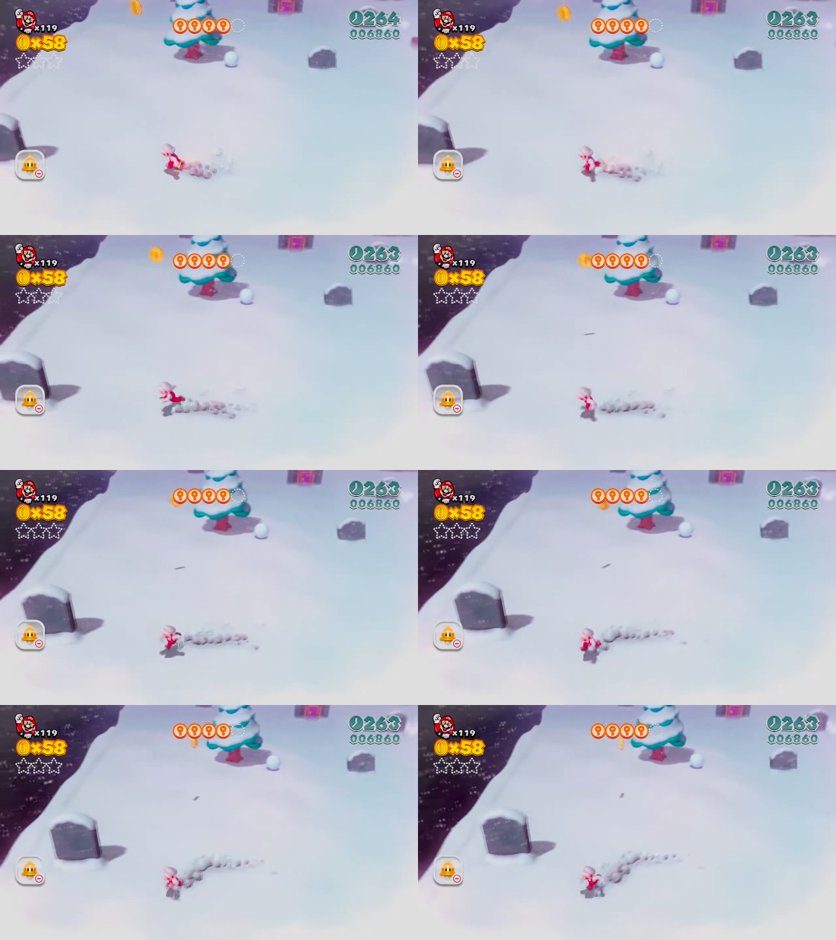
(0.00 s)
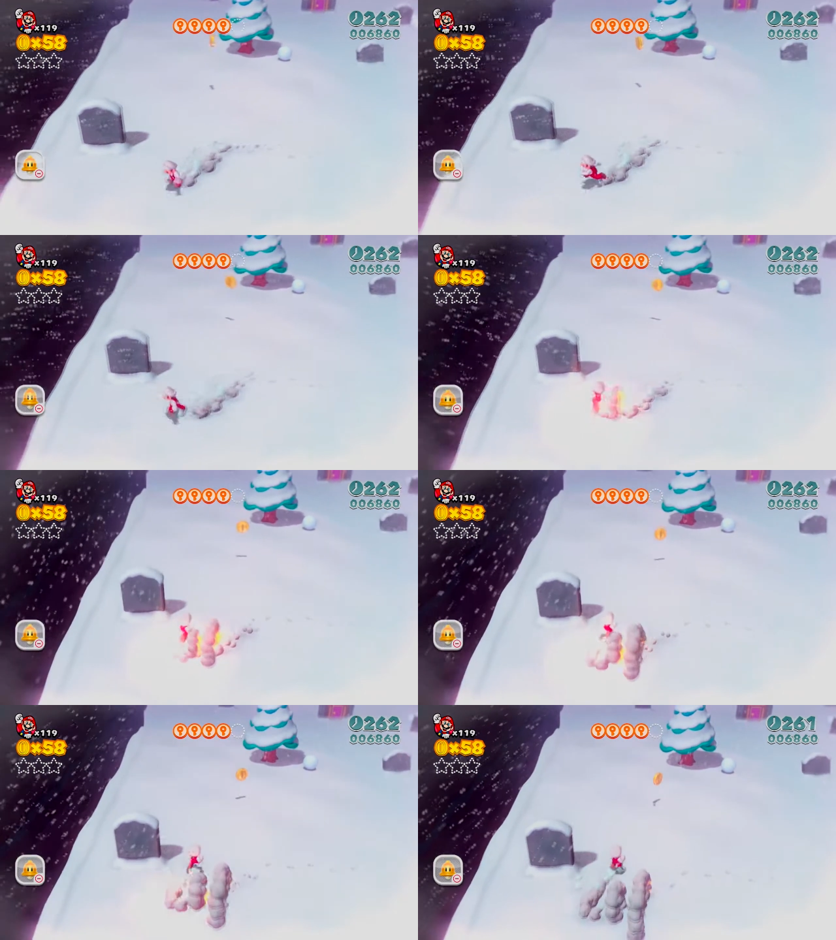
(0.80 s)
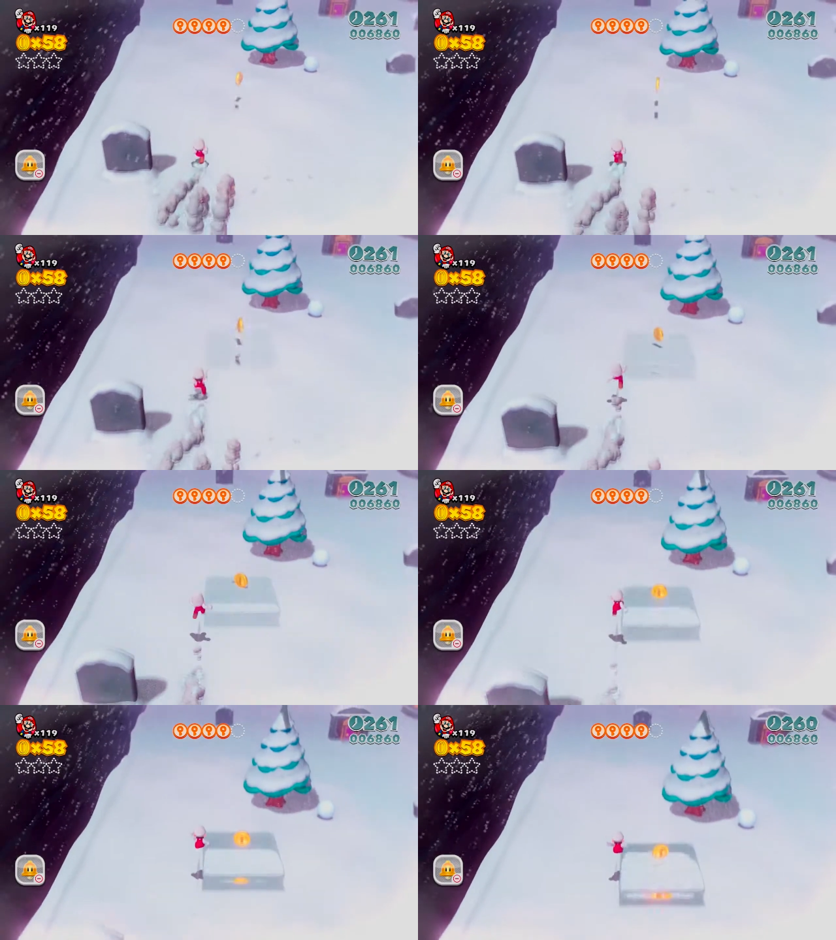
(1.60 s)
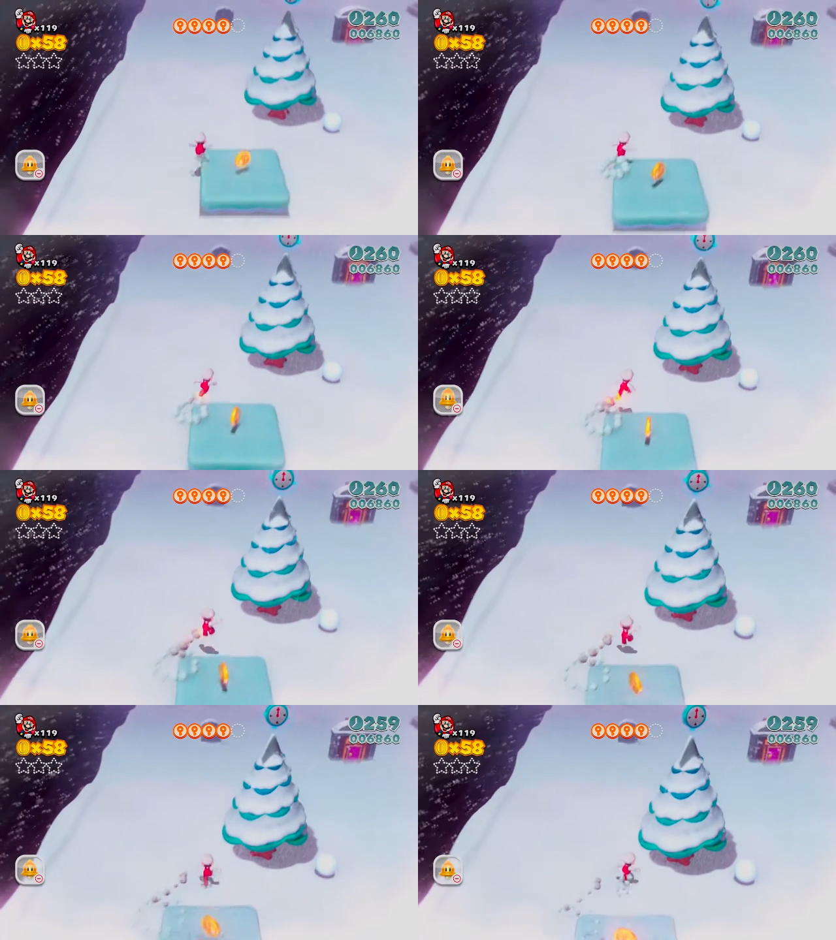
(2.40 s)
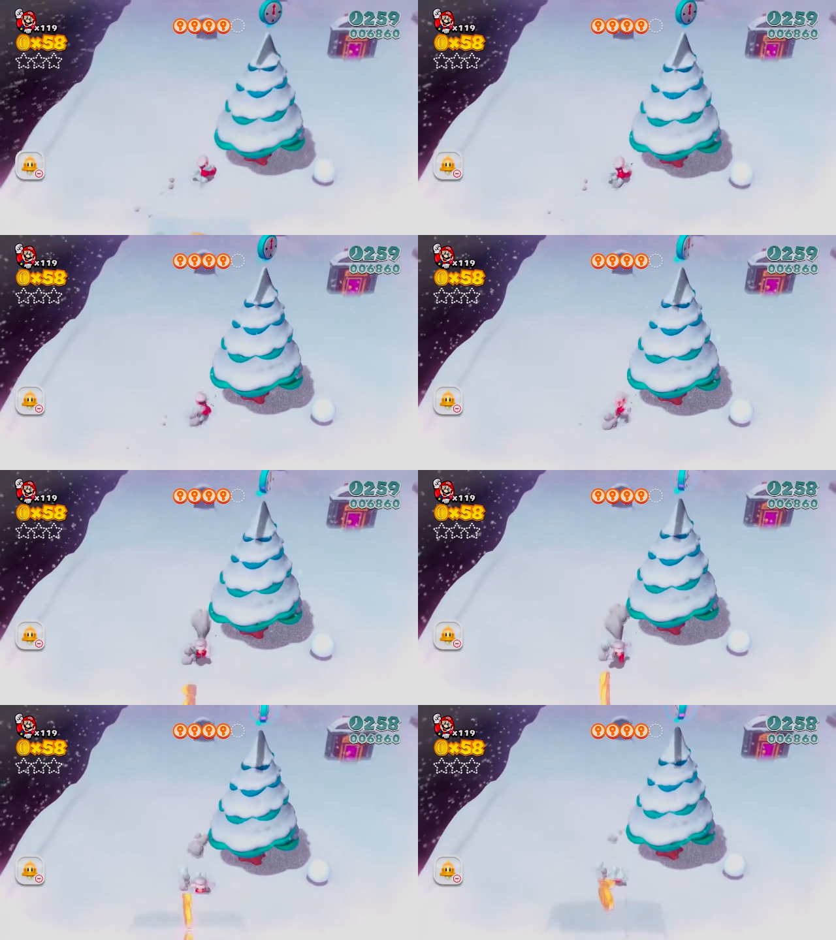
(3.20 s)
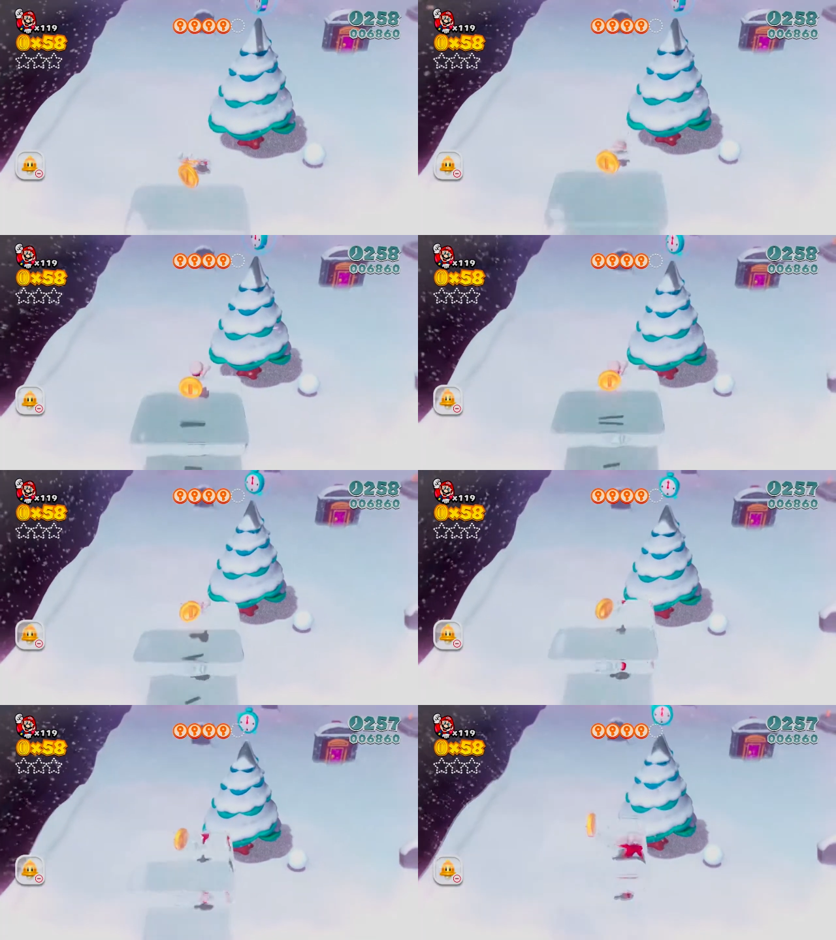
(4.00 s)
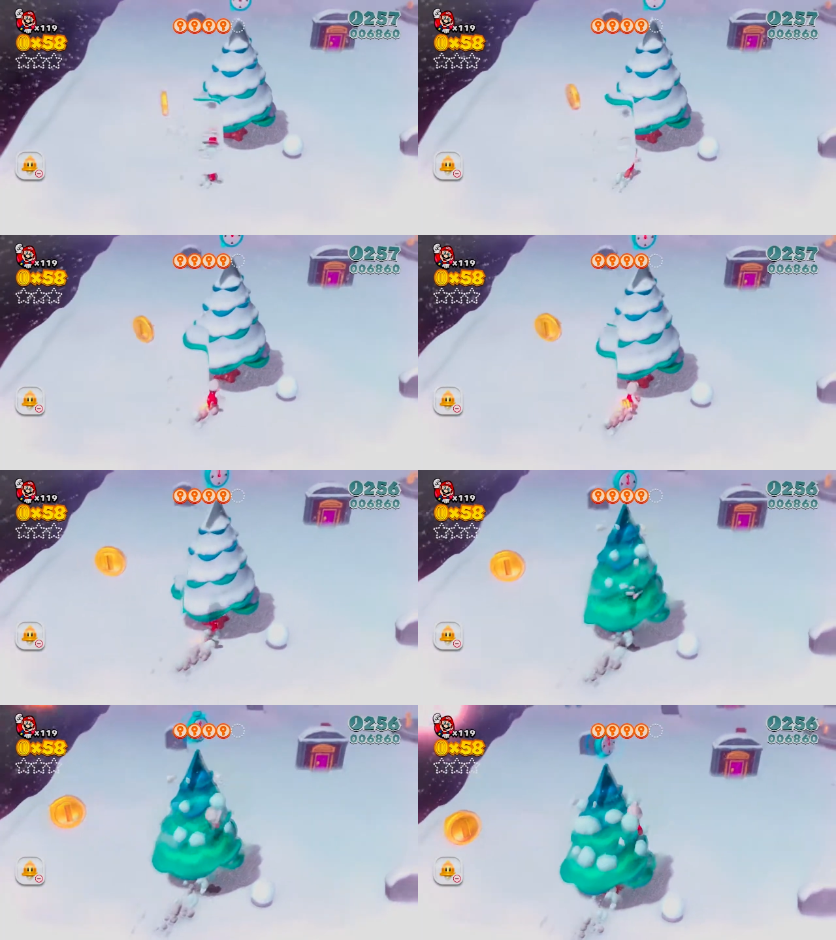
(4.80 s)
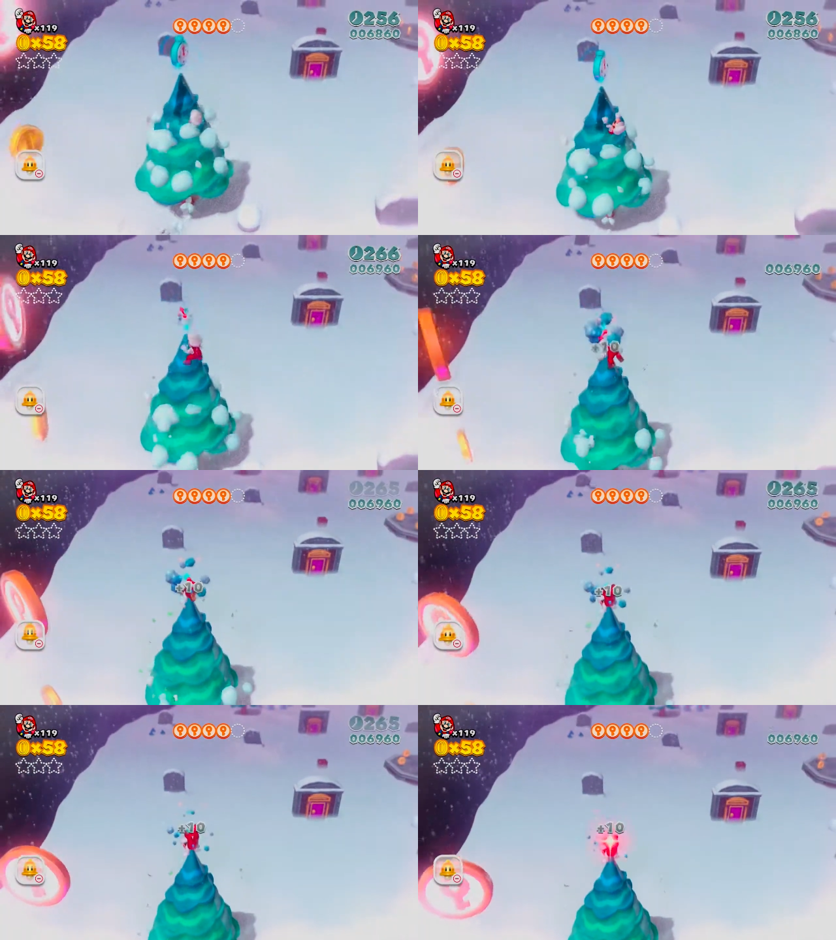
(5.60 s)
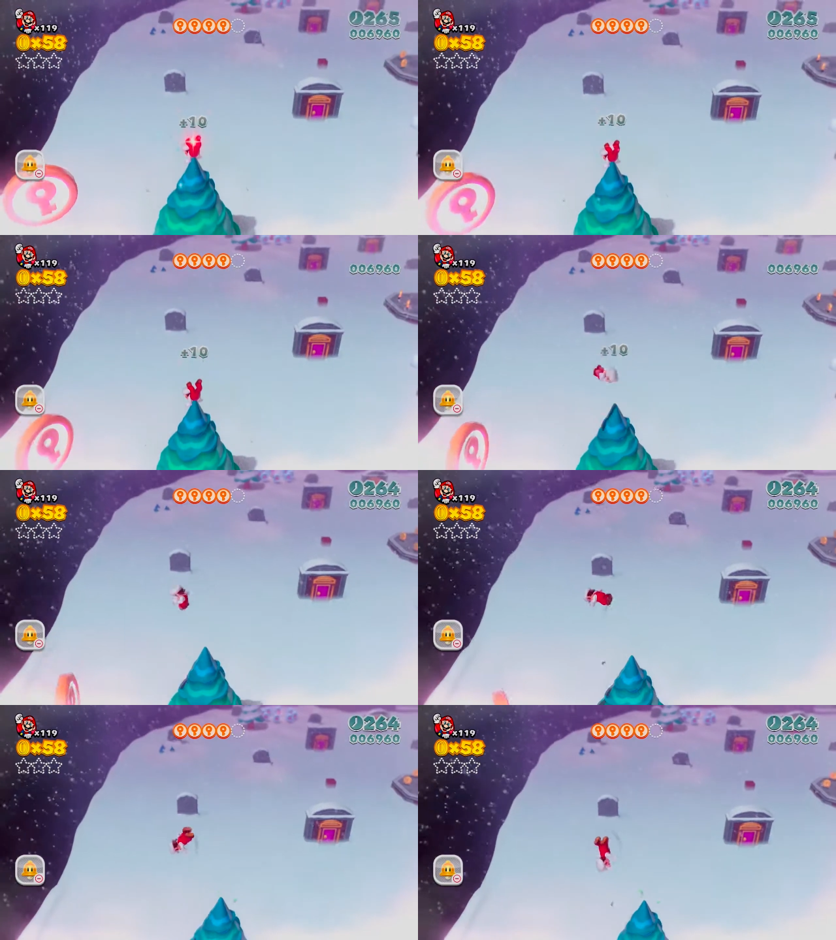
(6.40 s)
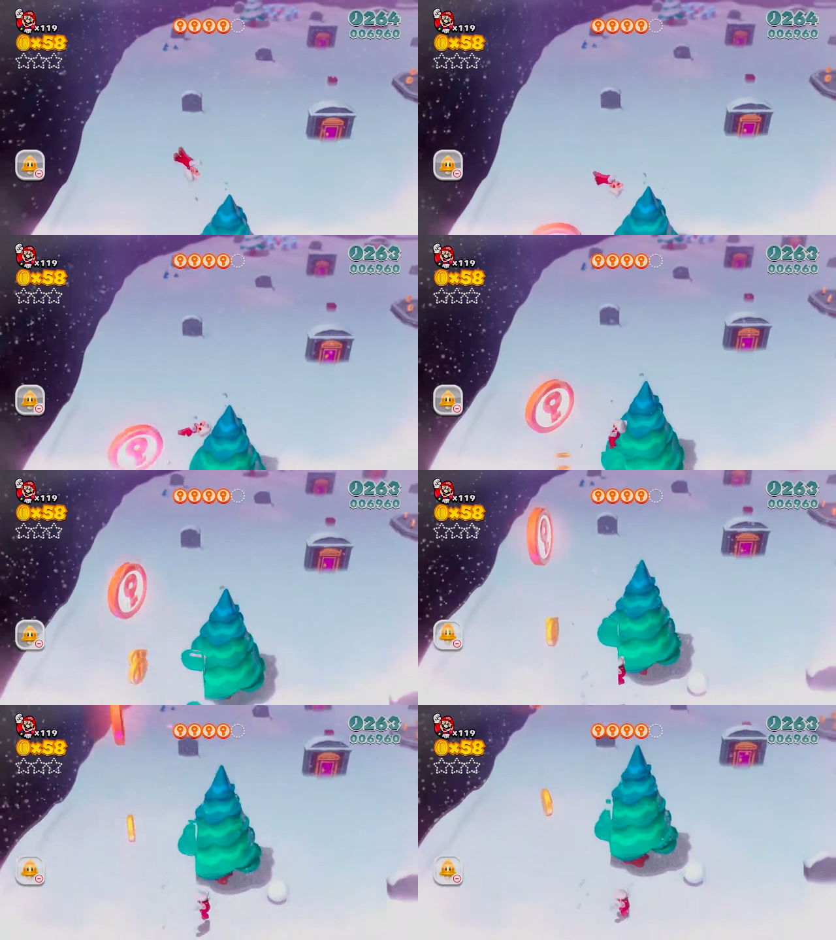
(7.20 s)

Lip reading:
(no speaker visible)